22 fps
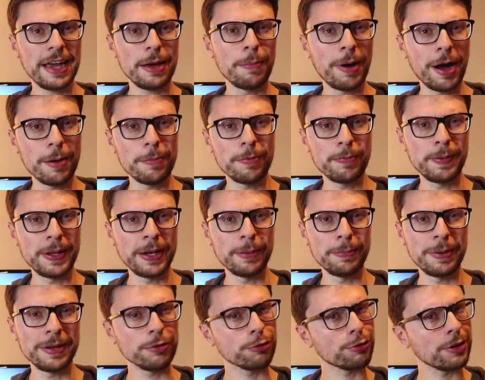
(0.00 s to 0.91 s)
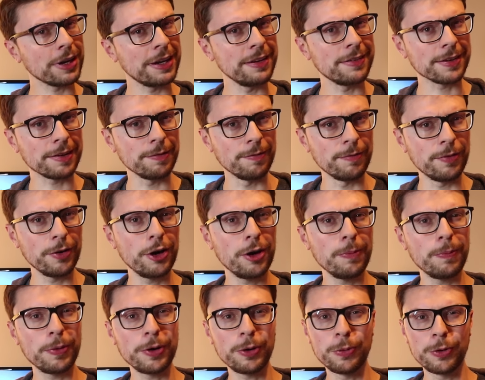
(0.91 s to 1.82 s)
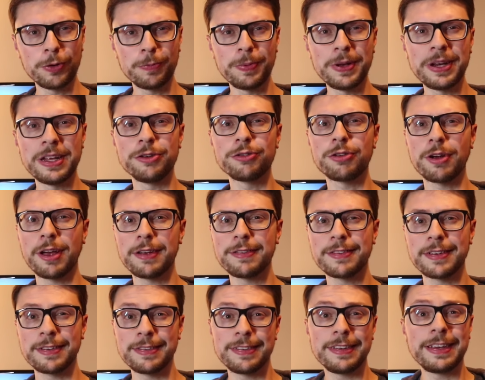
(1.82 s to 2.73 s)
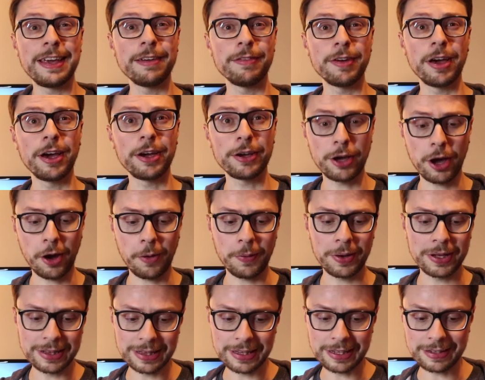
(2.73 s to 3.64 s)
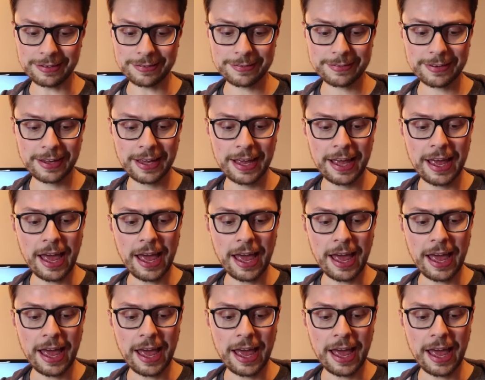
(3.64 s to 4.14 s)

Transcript: It might have been a bit tricky to convert, but it would have been interesting to give it a go at least.